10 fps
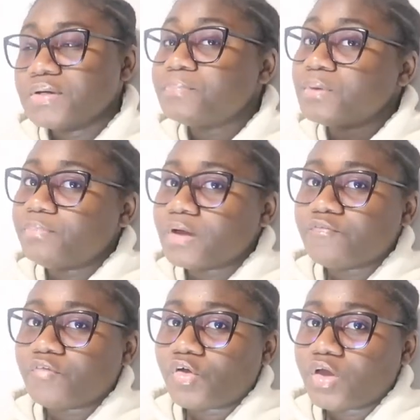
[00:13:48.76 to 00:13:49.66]

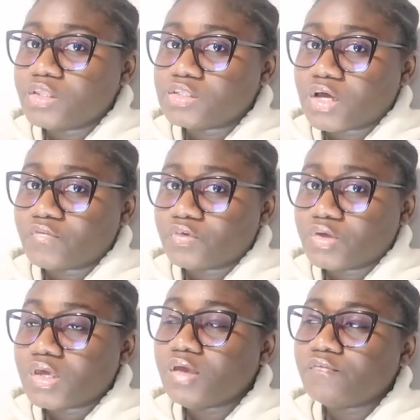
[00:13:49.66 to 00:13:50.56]
prepare for your
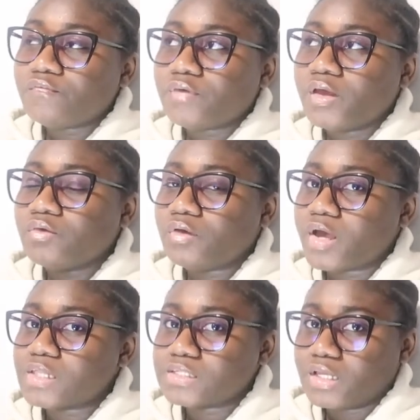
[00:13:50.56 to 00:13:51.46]
interview if you
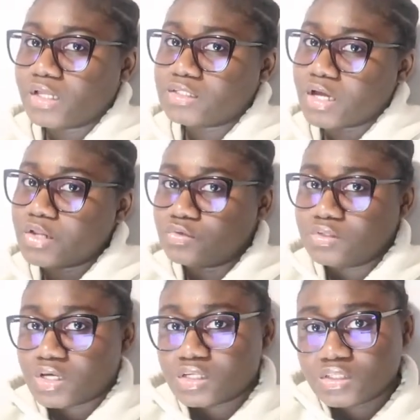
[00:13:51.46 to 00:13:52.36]
get selected to
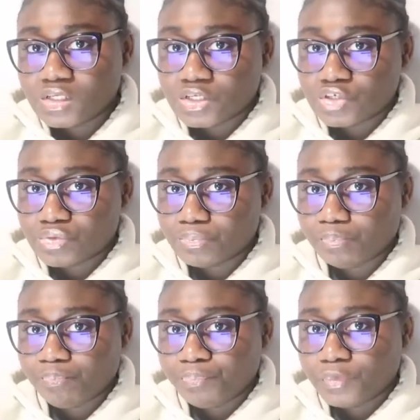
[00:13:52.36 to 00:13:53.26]
that stage.
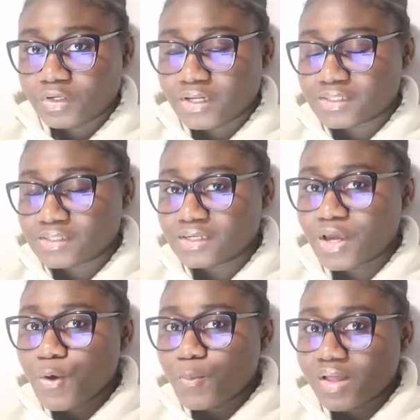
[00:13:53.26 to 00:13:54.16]
So that's
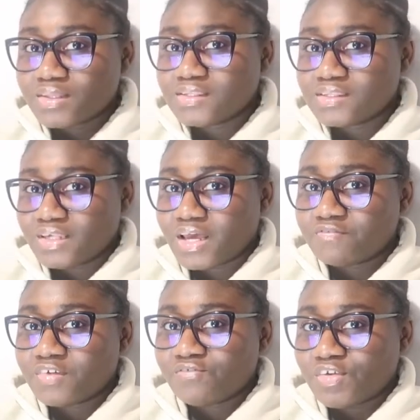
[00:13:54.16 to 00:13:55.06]
where things
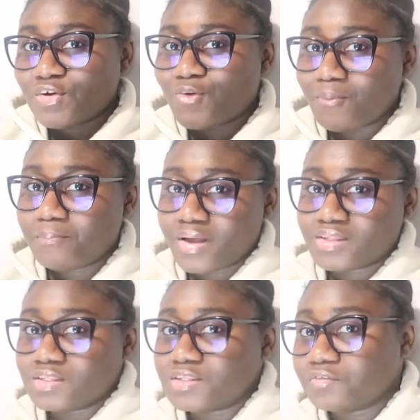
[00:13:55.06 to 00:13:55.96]
get very, very
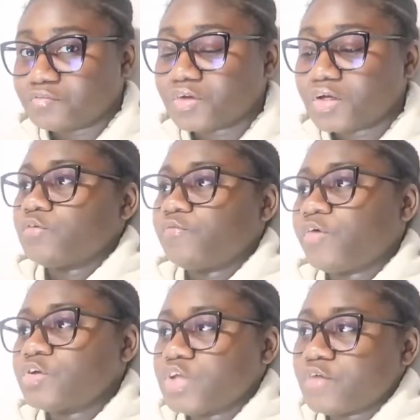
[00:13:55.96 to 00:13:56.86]
competitive. So
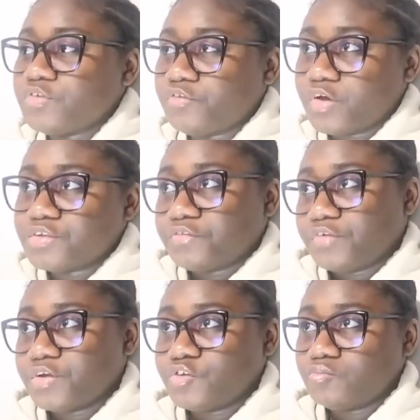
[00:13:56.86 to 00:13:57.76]
first you have to create a
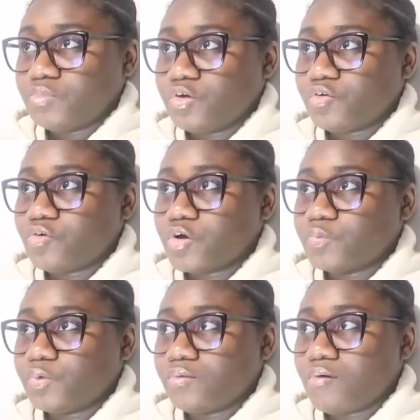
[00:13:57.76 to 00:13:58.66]
resume, or
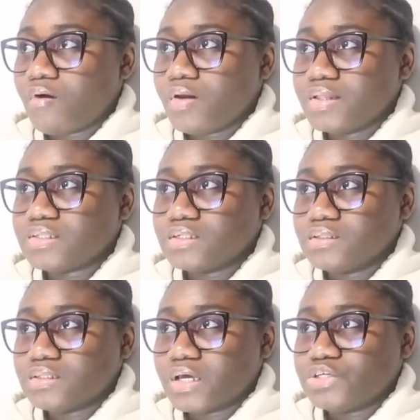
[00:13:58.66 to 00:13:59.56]
as we'll call it
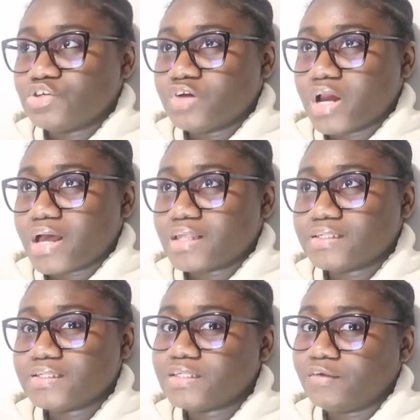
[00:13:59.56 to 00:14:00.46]
in Nigeria,
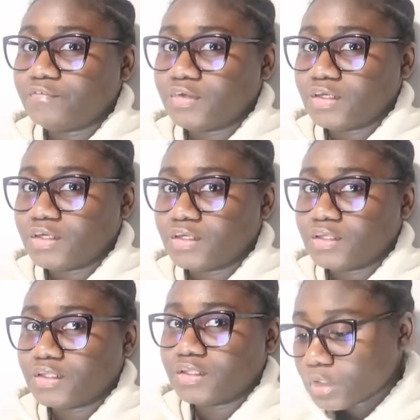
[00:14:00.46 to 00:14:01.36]
CV.
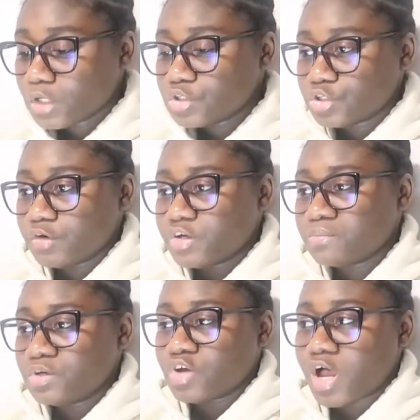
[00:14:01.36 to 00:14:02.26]
So your
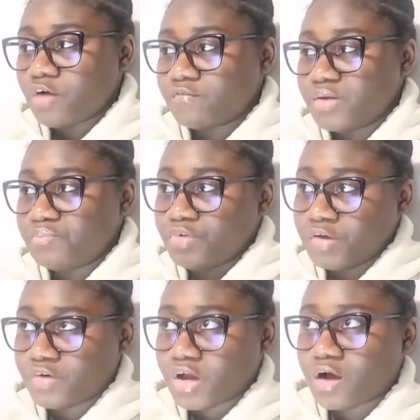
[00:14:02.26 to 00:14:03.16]
resume should have a
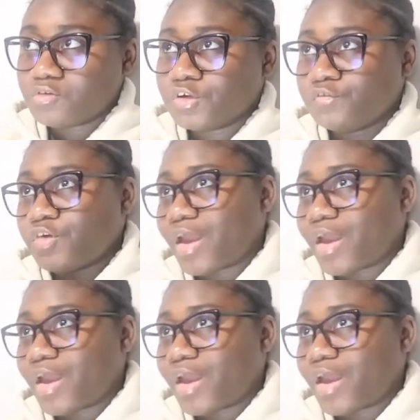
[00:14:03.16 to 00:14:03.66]
brief account of your